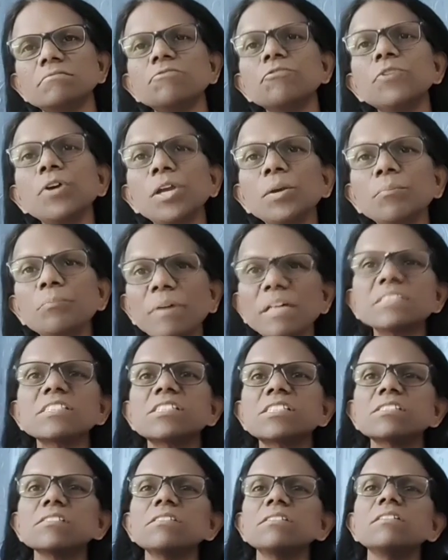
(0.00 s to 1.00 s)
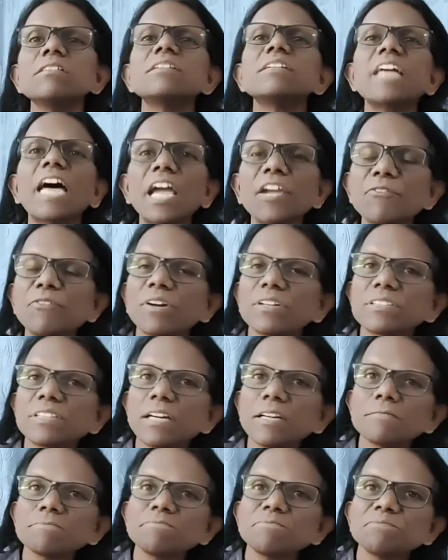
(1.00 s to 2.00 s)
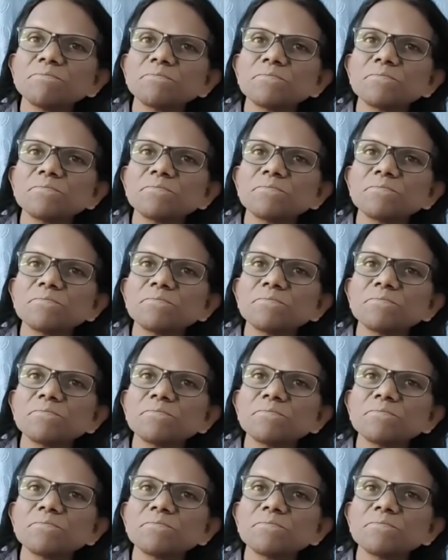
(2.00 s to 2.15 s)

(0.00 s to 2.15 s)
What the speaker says: we must divert the